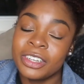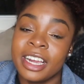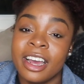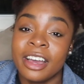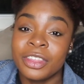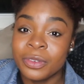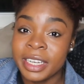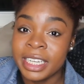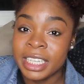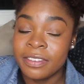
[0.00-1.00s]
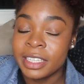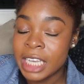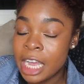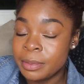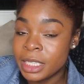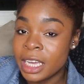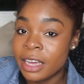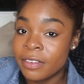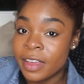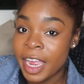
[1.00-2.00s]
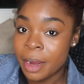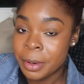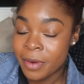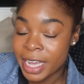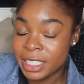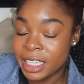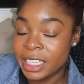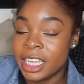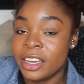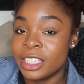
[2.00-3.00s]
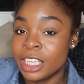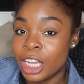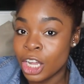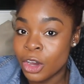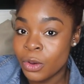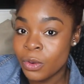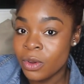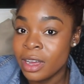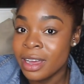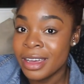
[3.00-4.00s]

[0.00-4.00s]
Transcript: so there are three different types of hair porosity there is low